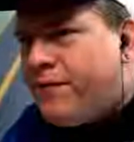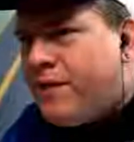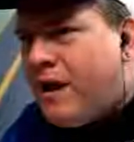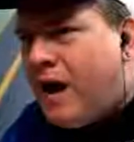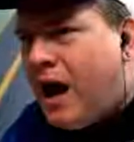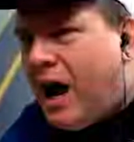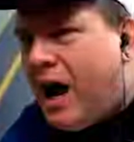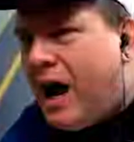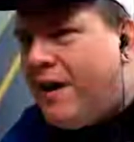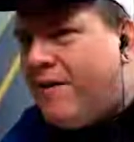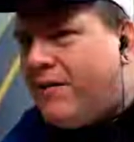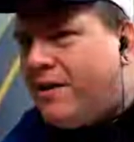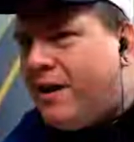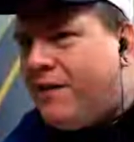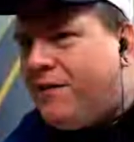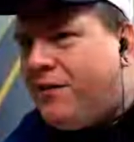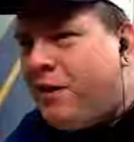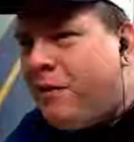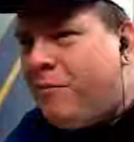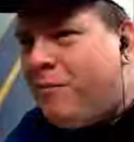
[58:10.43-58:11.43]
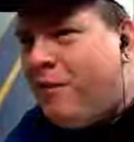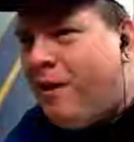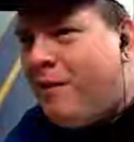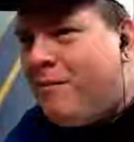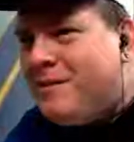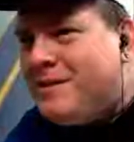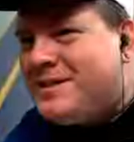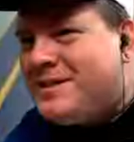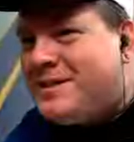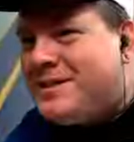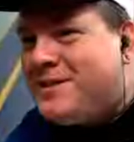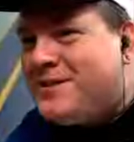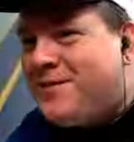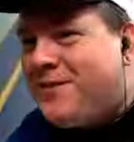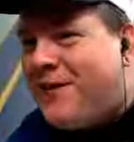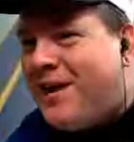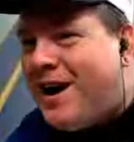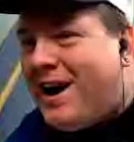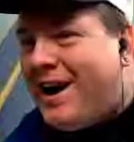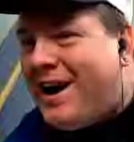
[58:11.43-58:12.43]
I haven't left the apartment since
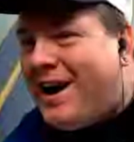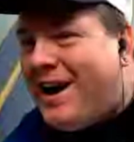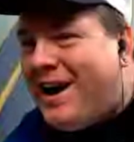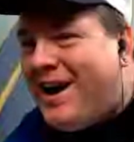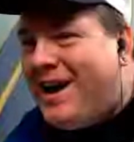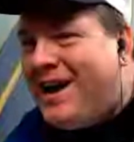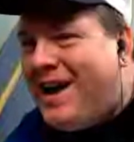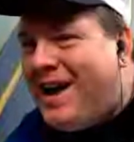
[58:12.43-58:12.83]
Friday.